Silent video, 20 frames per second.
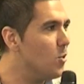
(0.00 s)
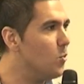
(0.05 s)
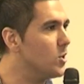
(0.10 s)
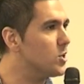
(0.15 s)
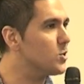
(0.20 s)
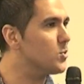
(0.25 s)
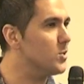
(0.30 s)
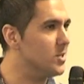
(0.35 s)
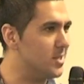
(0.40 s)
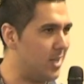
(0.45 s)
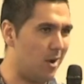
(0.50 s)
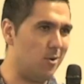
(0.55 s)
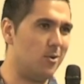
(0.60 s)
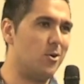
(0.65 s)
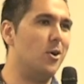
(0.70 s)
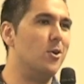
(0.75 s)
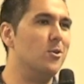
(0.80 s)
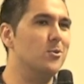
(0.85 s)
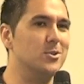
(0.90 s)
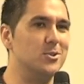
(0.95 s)
which was
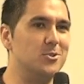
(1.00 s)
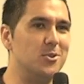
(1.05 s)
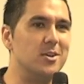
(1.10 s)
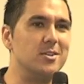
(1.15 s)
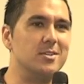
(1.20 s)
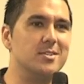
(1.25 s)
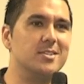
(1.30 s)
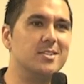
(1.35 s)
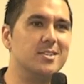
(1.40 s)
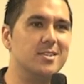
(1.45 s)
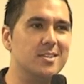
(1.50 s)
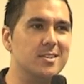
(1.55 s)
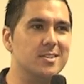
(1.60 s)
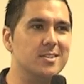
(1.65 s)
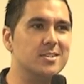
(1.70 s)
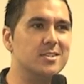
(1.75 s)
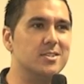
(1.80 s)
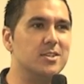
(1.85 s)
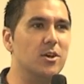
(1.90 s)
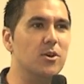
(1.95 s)
alcohol and drugs.
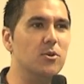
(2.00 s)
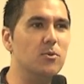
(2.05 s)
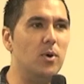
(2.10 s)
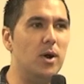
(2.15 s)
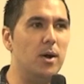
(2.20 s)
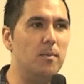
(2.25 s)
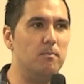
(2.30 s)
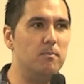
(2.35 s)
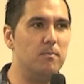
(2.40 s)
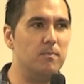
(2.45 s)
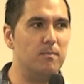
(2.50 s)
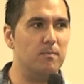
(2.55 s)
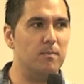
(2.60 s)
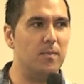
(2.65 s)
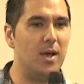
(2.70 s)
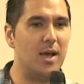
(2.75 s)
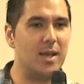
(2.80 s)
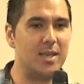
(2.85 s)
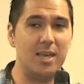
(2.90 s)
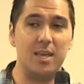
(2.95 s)
So
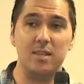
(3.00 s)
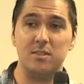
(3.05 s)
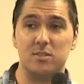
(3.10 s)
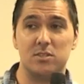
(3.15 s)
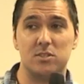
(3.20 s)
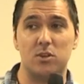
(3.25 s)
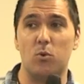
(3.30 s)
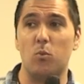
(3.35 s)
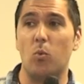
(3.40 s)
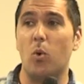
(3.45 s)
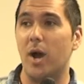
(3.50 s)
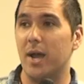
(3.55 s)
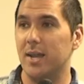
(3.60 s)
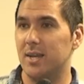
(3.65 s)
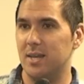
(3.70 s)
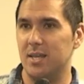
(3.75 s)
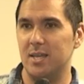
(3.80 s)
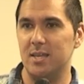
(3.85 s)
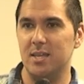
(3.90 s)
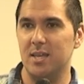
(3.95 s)
again, so
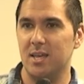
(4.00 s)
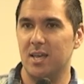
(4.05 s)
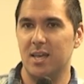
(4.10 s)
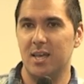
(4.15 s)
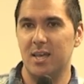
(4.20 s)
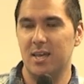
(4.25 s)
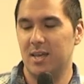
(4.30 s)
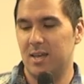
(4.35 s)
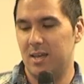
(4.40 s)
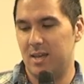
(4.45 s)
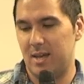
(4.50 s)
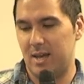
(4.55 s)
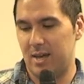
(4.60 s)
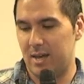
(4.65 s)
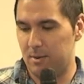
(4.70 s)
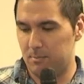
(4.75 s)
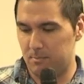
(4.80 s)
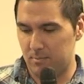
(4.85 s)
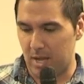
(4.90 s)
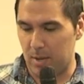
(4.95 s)
widely
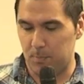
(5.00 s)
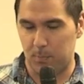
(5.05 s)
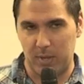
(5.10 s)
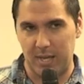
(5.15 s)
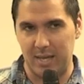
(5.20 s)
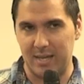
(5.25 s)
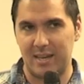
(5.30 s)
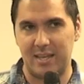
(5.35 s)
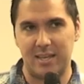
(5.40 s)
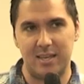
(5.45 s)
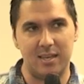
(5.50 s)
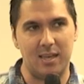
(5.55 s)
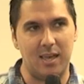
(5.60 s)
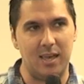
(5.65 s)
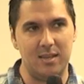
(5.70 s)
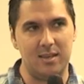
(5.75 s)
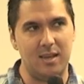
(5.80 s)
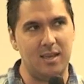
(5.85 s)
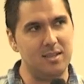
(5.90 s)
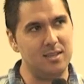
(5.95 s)
appealing
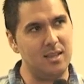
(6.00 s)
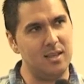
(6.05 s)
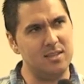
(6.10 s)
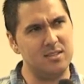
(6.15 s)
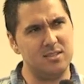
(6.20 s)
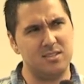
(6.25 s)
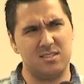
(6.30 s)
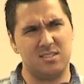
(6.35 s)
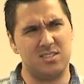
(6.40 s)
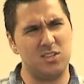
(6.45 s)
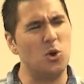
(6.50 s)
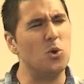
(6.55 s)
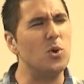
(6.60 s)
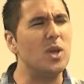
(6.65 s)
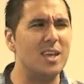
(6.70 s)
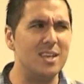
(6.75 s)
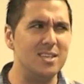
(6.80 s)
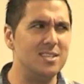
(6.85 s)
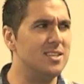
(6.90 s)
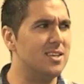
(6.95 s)
and so
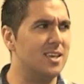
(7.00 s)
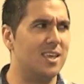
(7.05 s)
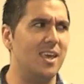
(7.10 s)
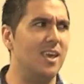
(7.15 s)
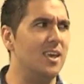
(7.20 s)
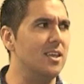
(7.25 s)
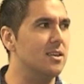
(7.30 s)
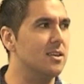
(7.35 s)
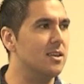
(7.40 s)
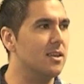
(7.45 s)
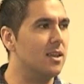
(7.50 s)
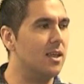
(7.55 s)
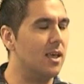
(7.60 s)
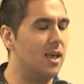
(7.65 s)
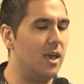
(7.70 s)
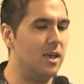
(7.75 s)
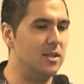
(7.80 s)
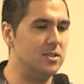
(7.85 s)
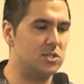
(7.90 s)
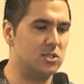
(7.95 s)
easy to get.
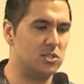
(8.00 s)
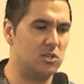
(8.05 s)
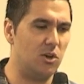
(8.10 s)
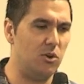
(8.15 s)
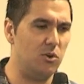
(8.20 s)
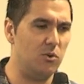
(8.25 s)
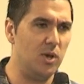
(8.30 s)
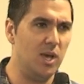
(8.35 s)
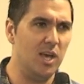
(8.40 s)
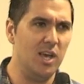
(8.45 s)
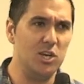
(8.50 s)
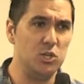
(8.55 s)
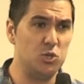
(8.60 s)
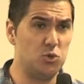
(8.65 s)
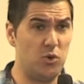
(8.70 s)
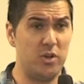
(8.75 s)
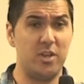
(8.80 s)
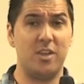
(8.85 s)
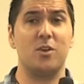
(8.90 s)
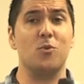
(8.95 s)
And so
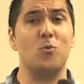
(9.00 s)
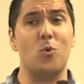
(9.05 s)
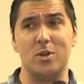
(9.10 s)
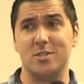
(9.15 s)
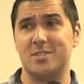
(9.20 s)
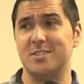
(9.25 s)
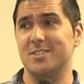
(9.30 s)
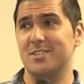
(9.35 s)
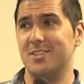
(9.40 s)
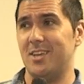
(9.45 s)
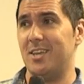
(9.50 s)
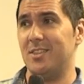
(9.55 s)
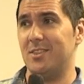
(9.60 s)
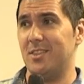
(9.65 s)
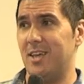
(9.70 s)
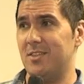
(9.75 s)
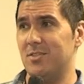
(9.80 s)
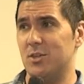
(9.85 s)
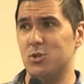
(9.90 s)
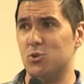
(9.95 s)
drinking wasn't,
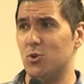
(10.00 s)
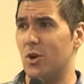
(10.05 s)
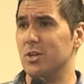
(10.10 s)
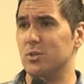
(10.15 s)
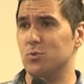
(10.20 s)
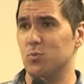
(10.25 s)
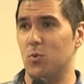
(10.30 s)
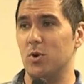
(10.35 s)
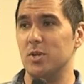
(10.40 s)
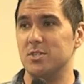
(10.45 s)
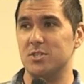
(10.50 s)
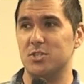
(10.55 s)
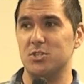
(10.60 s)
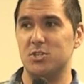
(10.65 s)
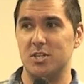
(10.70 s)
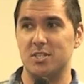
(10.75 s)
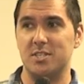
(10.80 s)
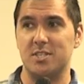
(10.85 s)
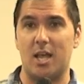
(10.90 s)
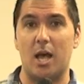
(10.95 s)
and the drugs wasn't
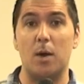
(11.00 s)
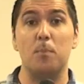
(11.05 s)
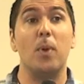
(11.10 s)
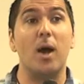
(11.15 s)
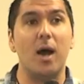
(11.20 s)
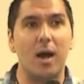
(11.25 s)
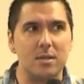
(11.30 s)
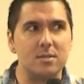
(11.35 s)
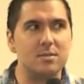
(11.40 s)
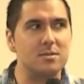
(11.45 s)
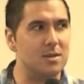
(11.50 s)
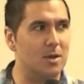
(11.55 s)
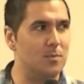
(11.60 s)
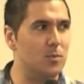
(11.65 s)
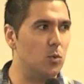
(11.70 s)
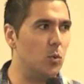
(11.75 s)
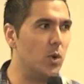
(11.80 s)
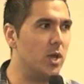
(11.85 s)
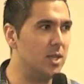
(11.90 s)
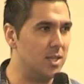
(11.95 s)
just a pastime
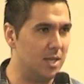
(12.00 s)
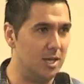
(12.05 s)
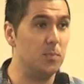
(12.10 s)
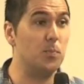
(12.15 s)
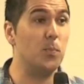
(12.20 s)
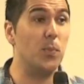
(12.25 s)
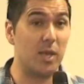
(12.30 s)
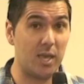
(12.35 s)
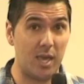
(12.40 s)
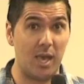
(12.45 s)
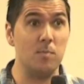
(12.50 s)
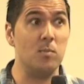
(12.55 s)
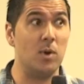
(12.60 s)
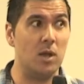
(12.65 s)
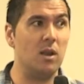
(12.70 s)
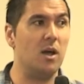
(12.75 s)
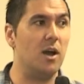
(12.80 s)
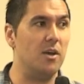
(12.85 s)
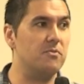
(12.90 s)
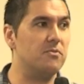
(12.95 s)
or a weekend, it became
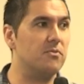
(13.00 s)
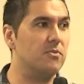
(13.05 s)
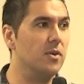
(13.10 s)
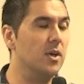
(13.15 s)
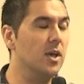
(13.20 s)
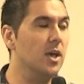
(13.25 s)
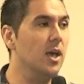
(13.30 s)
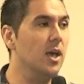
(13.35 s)
my life.